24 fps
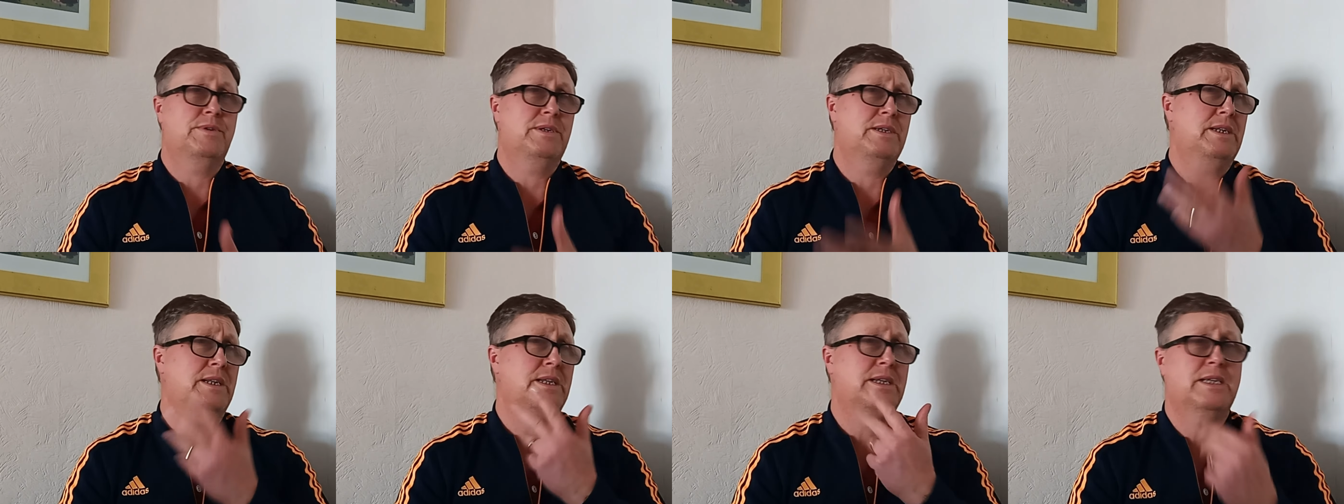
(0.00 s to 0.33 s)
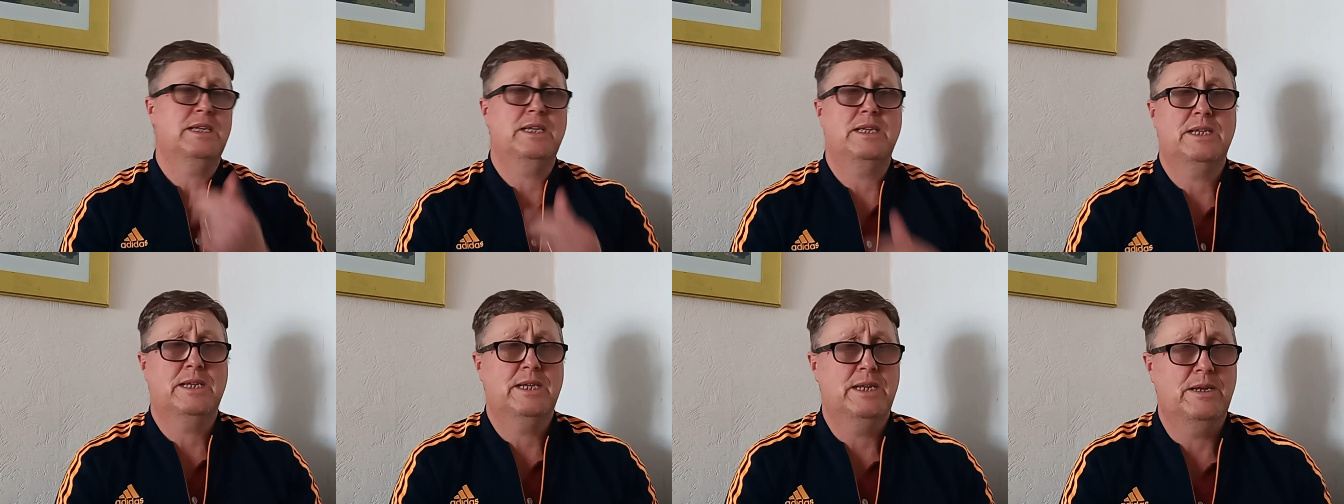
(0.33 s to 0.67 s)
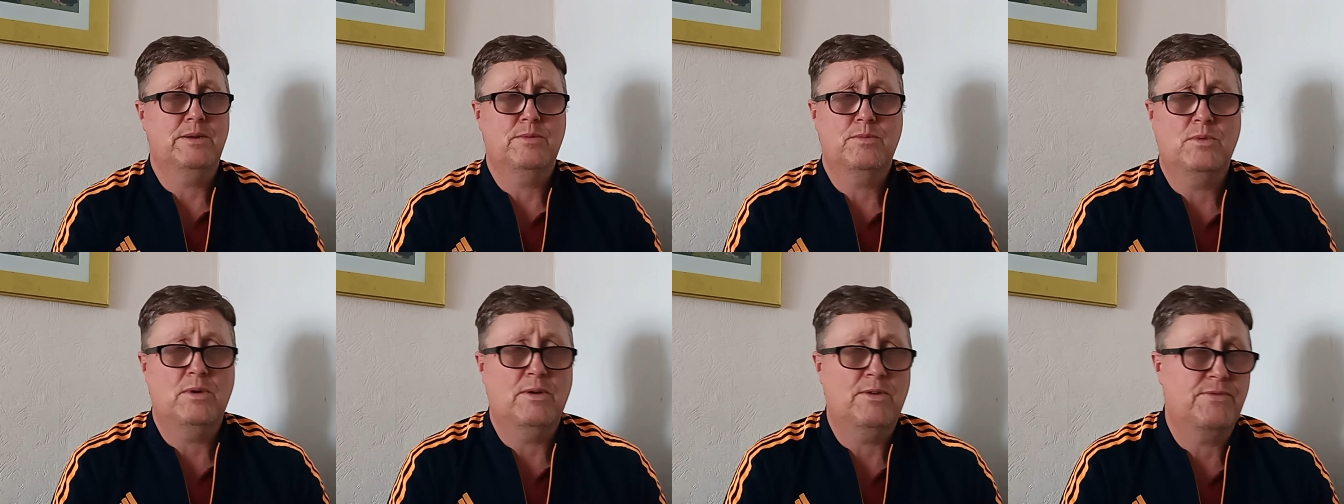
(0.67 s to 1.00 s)
where you're going to keep
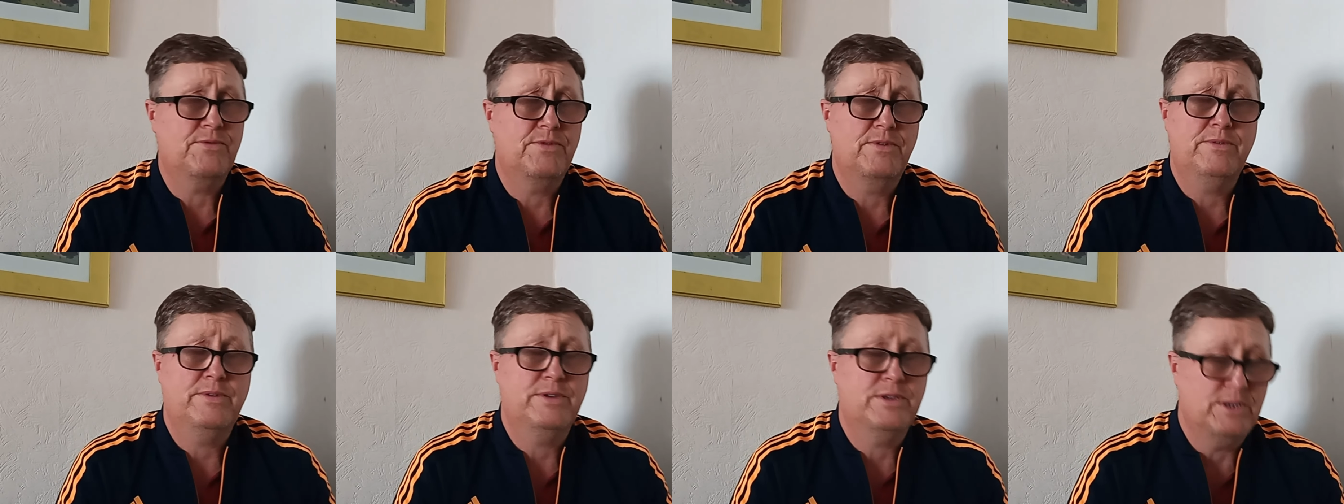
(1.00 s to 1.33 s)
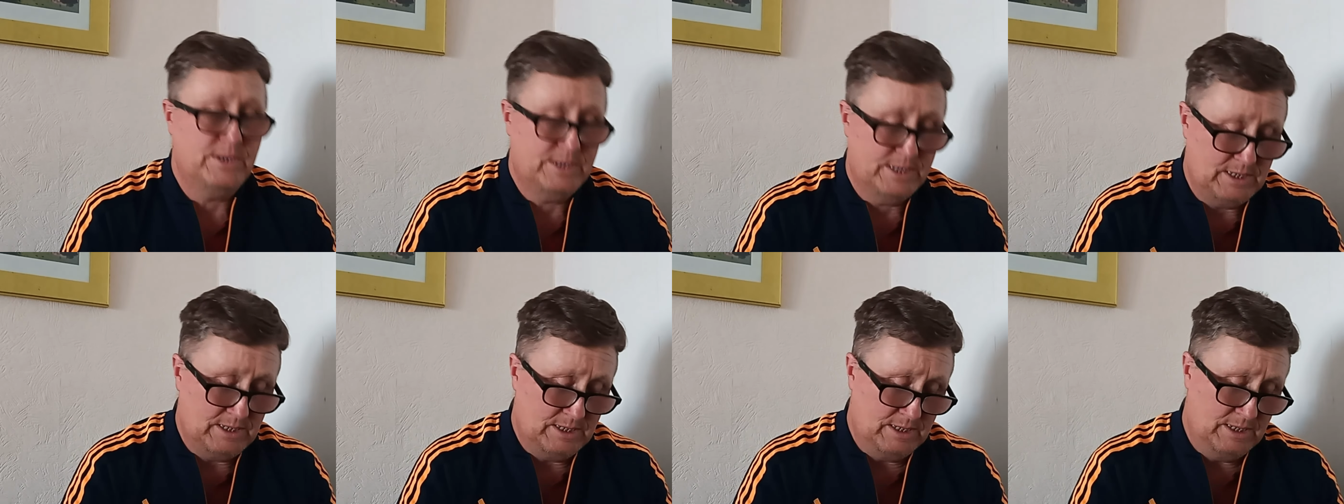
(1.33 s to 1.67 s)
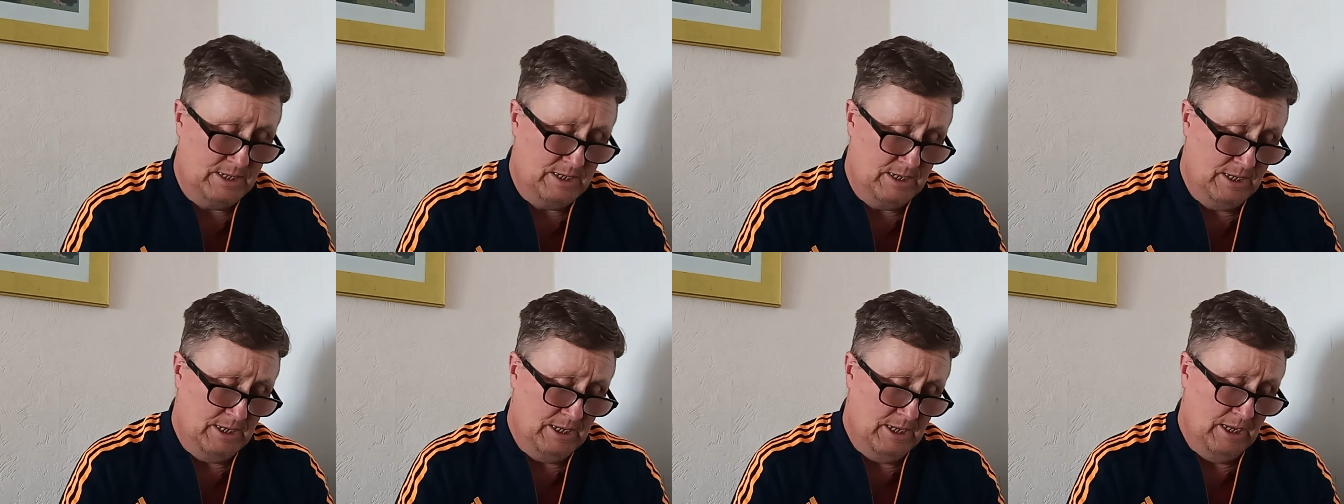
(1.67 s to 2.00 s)
getting washed through the
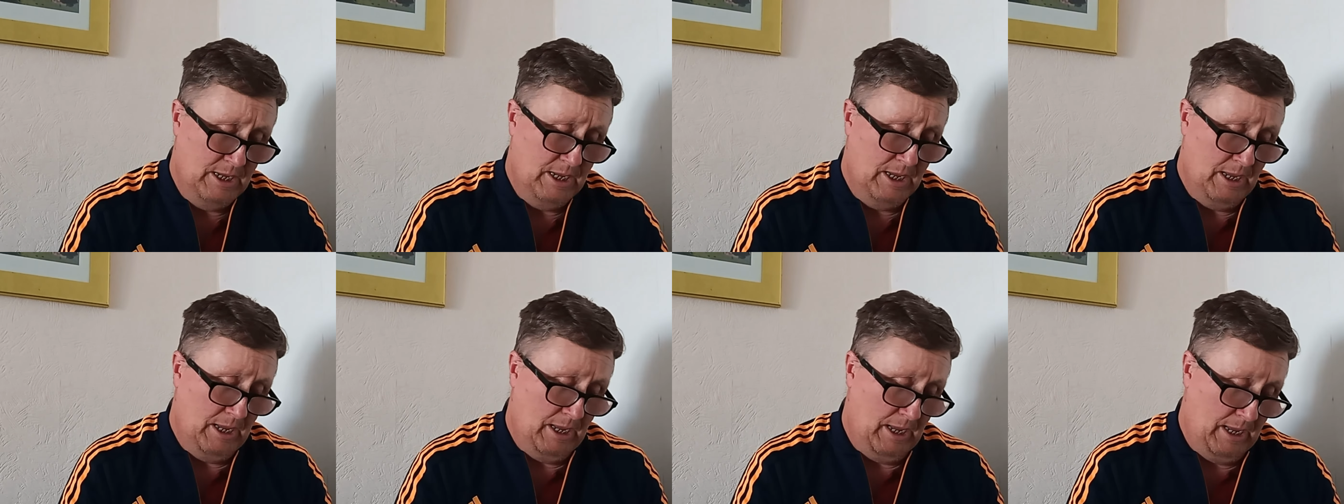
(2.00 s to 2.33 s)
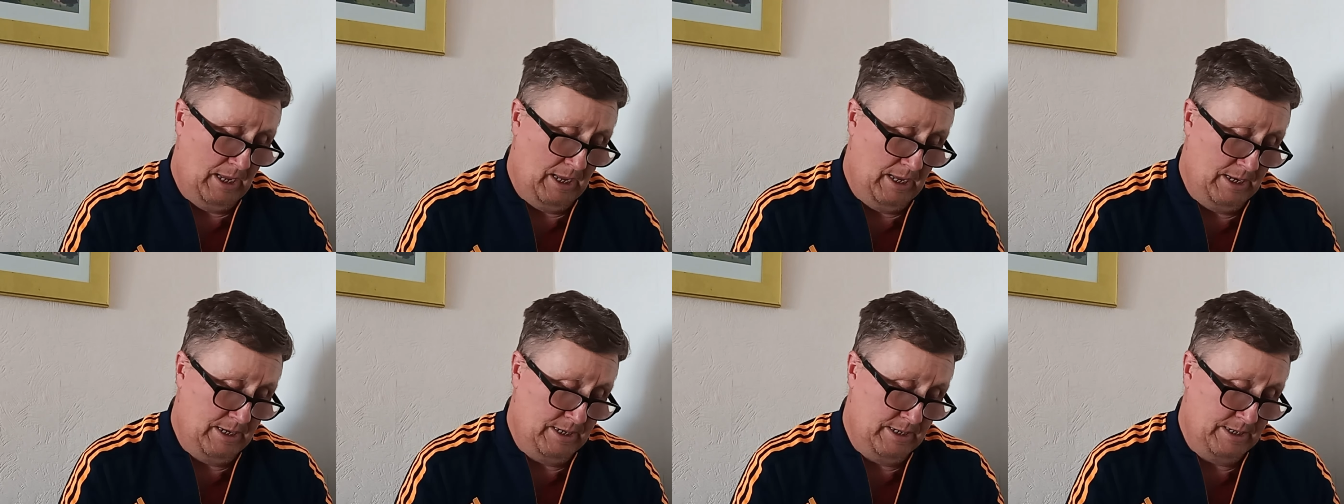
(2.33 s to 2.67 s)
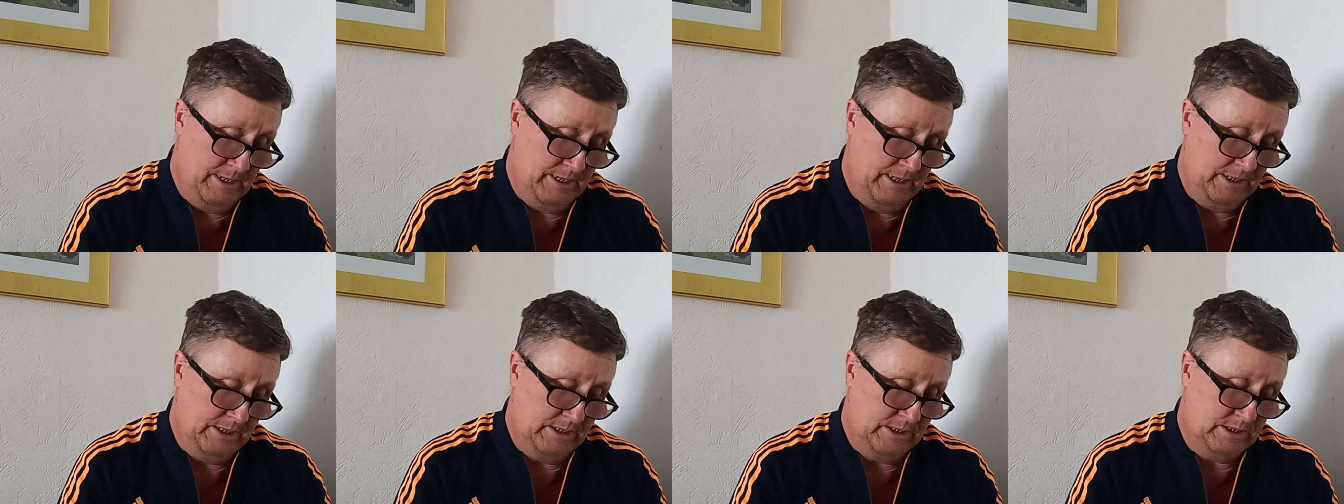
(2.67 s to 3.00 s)
time. And
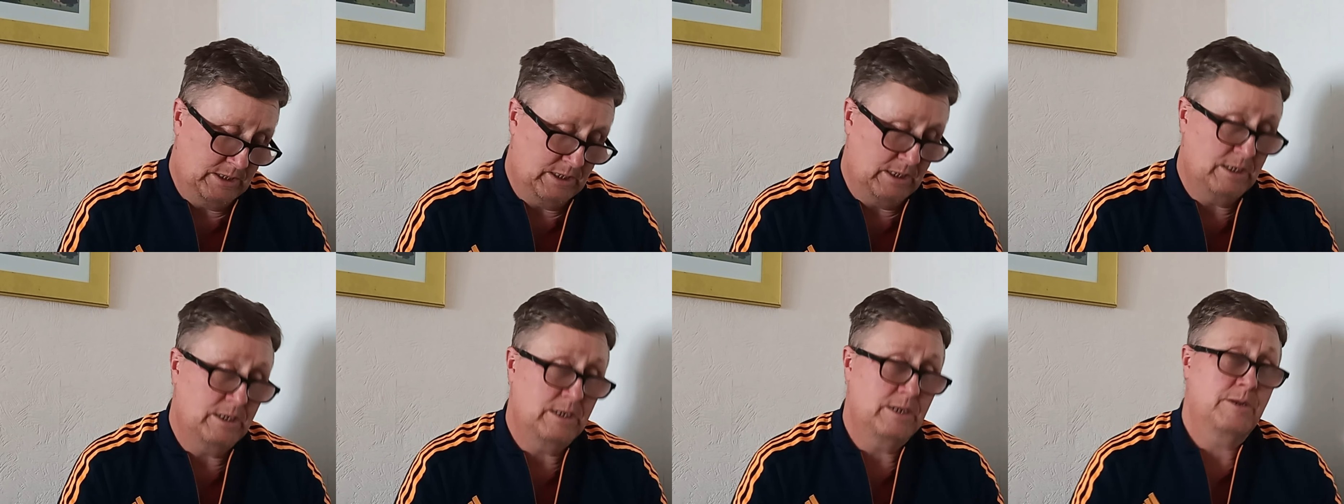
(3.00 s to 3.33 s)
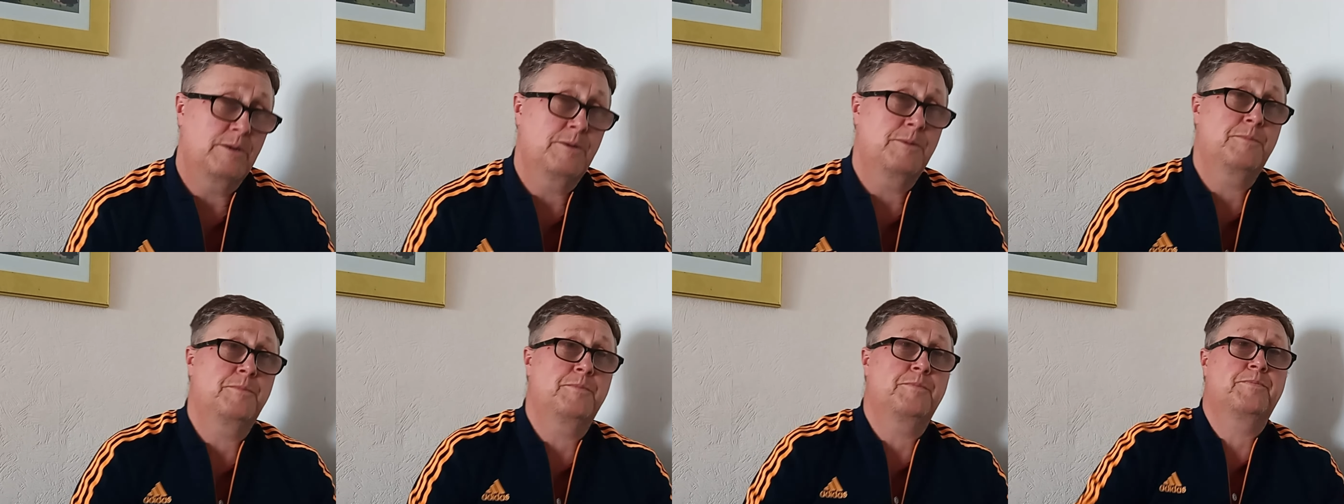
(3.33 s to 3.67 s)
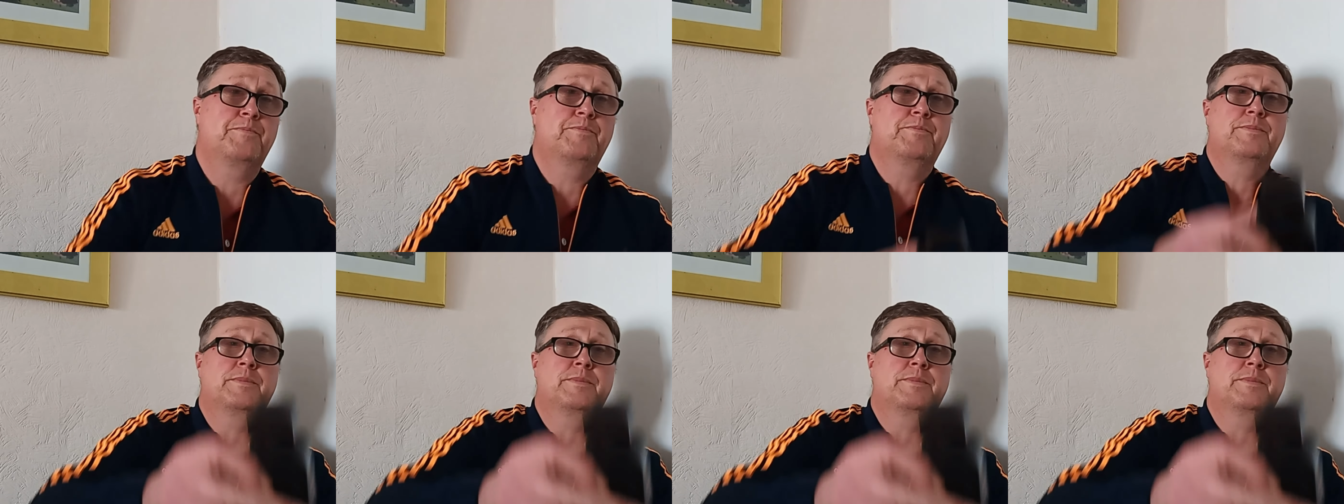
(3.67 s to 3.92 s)
it's about